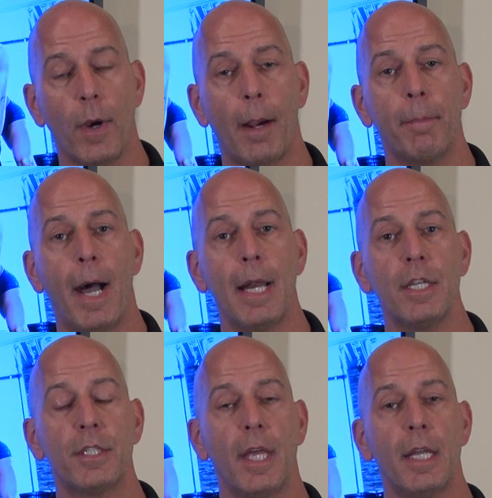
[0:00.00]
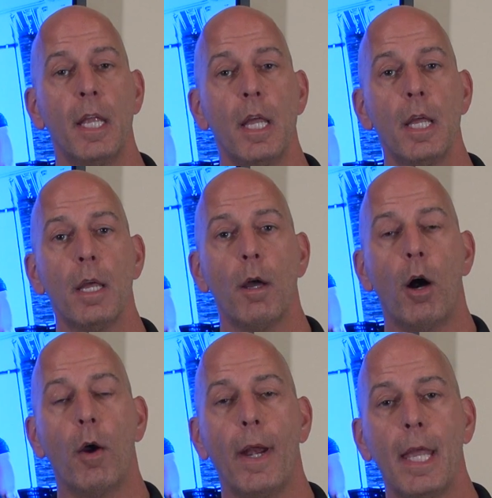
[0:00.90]
Our bodies then
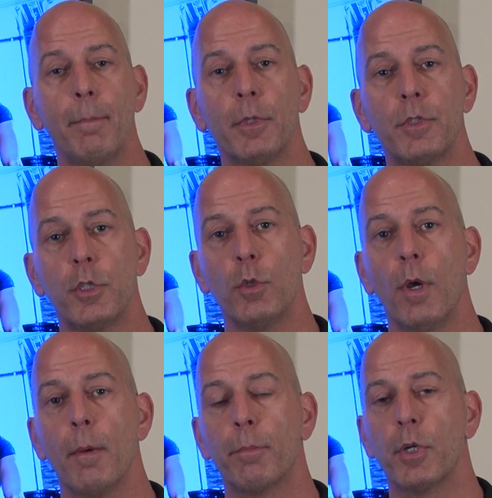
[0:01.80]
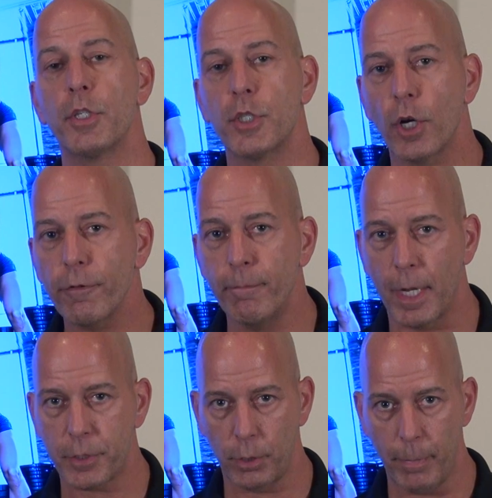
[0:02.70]
are able to preserve
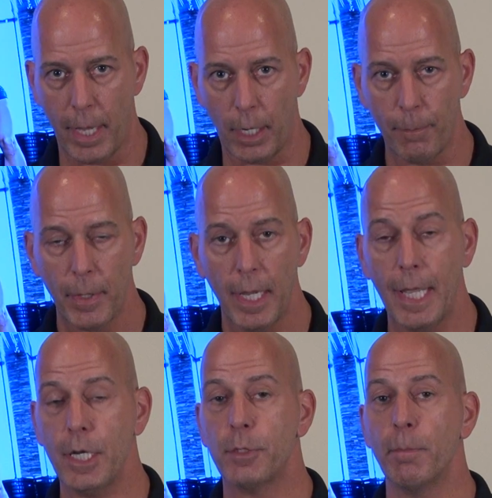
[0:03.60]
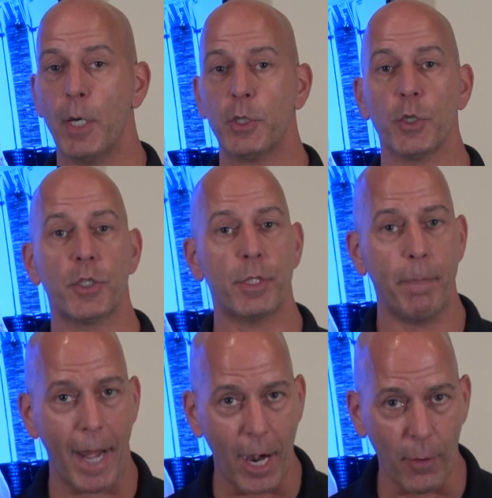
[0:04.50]
muscle better. It is muscle
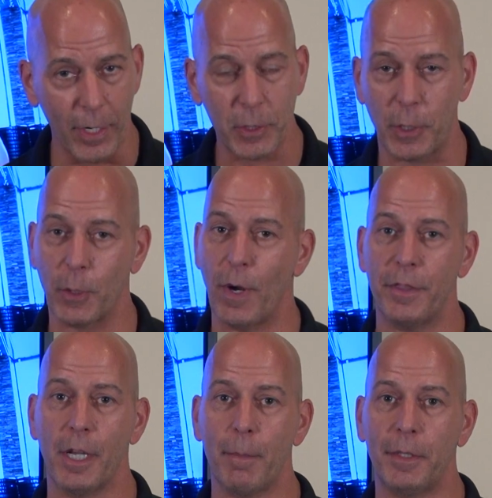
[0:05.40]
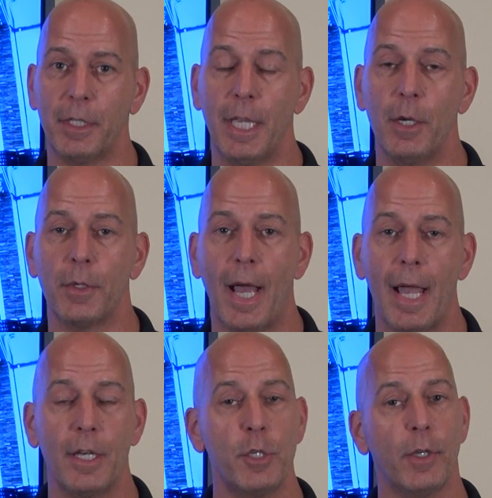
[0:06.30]
sparing. So the great thing about the keto
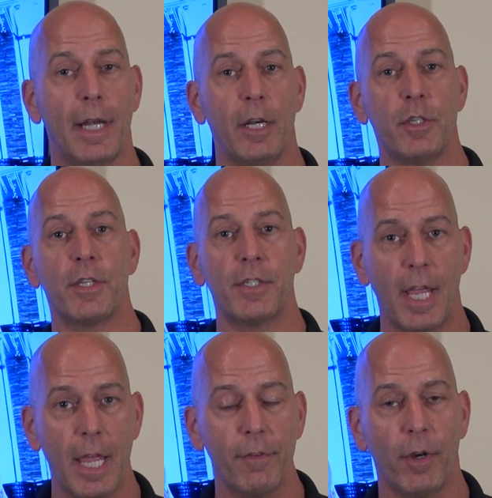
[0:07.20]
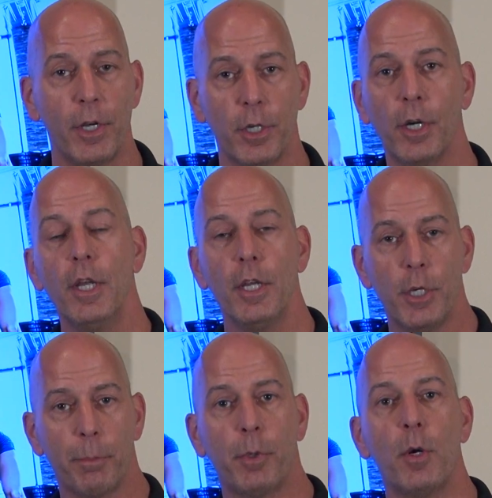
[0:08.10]
diet is you could actually save on your,
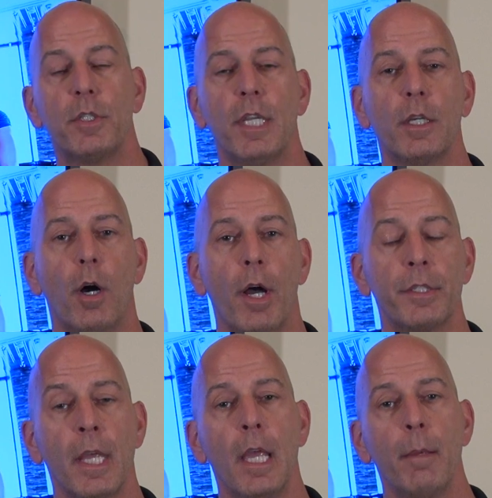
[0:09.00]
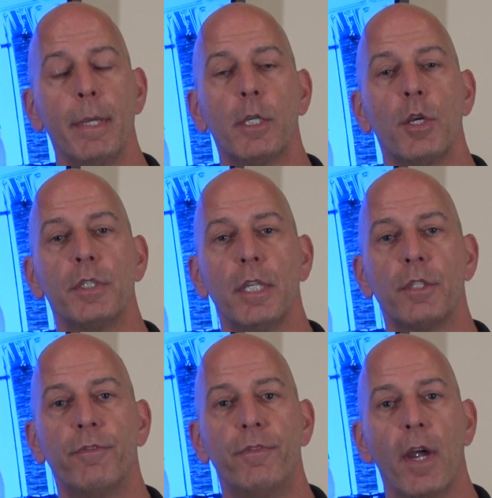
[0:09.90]
your protein costs because it
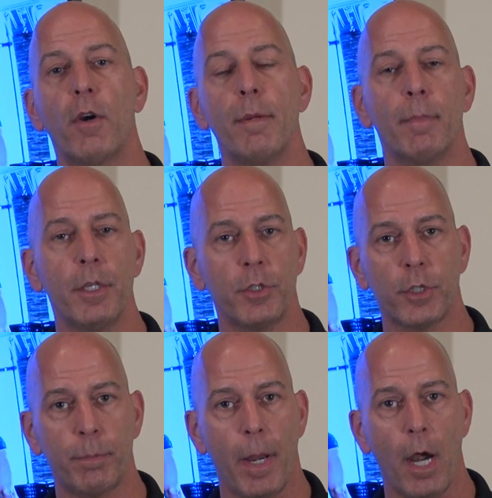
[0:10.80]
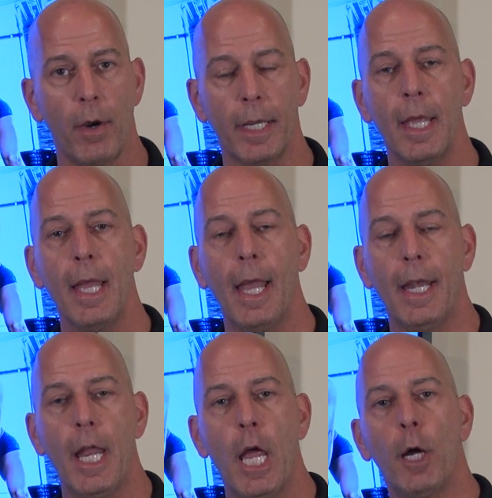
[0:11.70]
is very muscle sparing
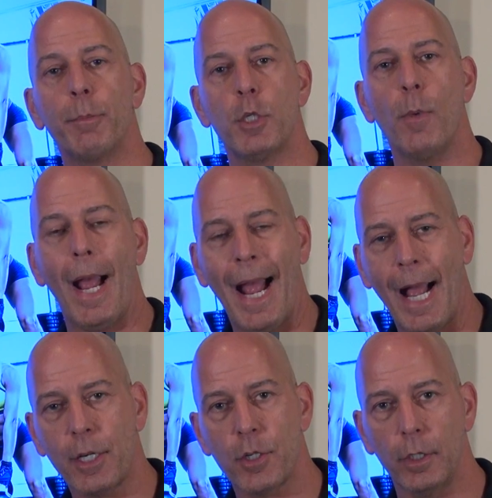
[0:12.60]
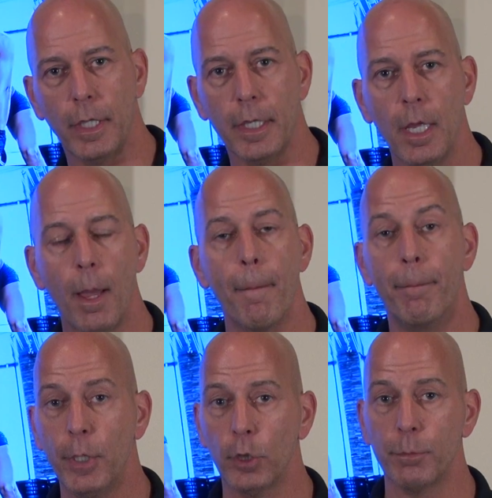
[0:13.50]
and helps you actually
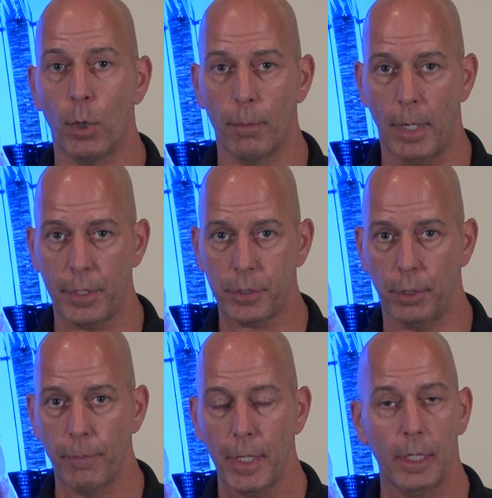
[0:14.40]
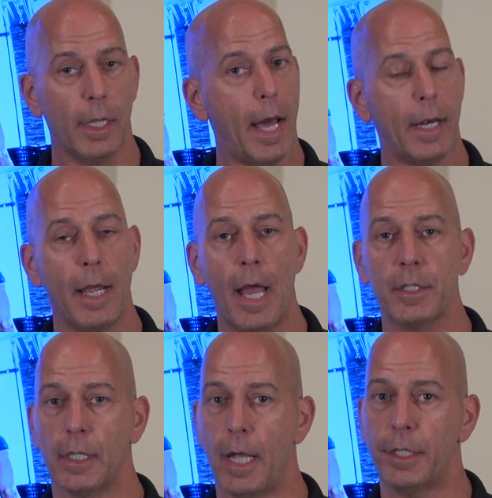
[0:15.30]
build more muscle. A lot of
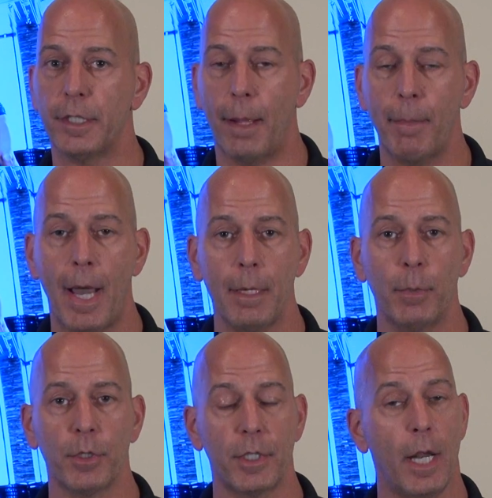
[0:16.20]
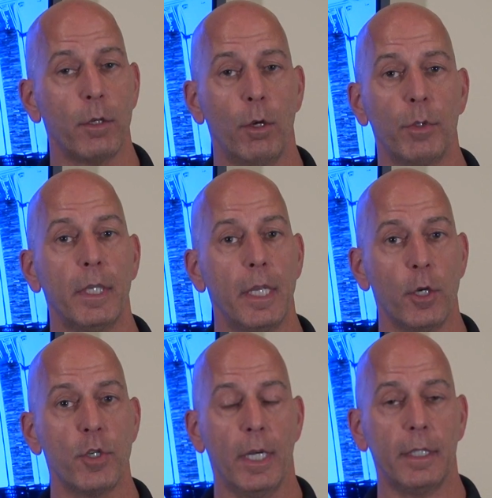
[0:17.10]
guys, a lot of top bodybuilders are now going to a
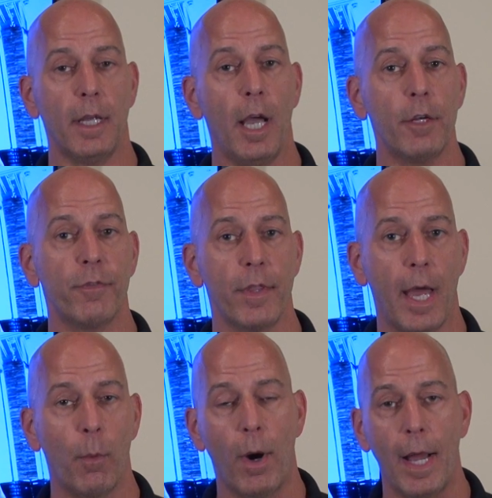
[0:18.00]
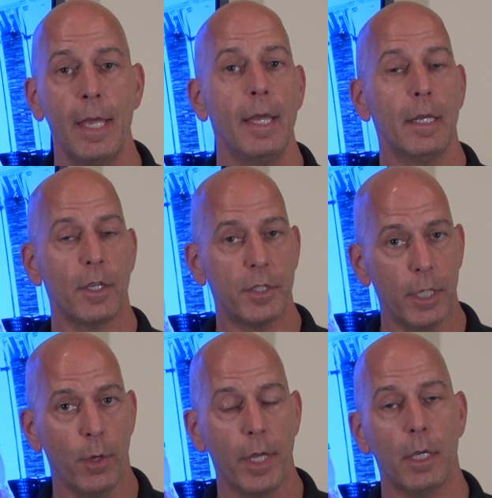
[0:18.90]
ketogenic diet for that. Why? Because
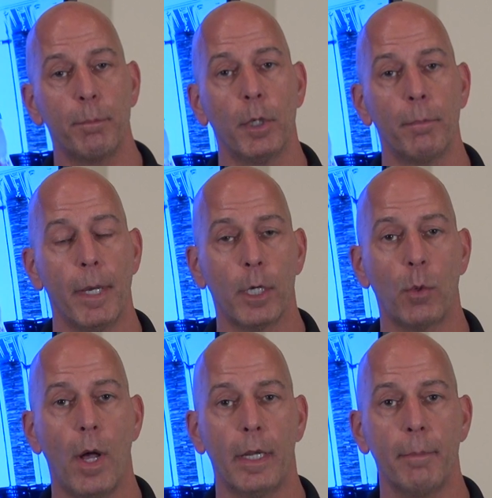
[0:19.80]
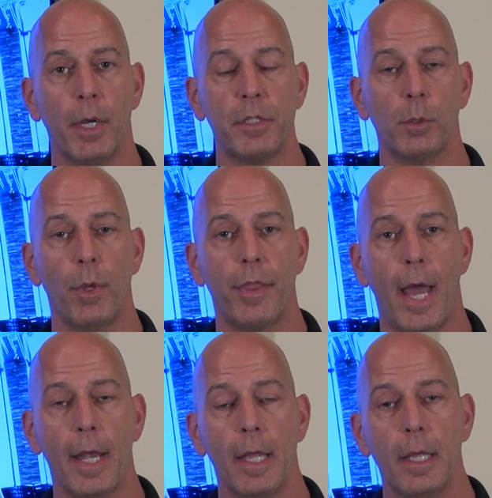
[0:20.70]
they know they could build better quality muscle with
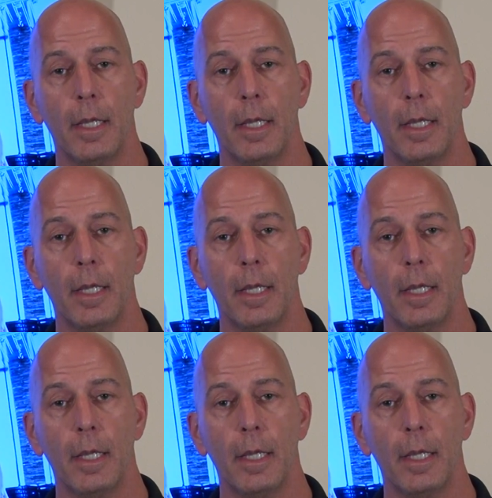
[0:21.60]
that.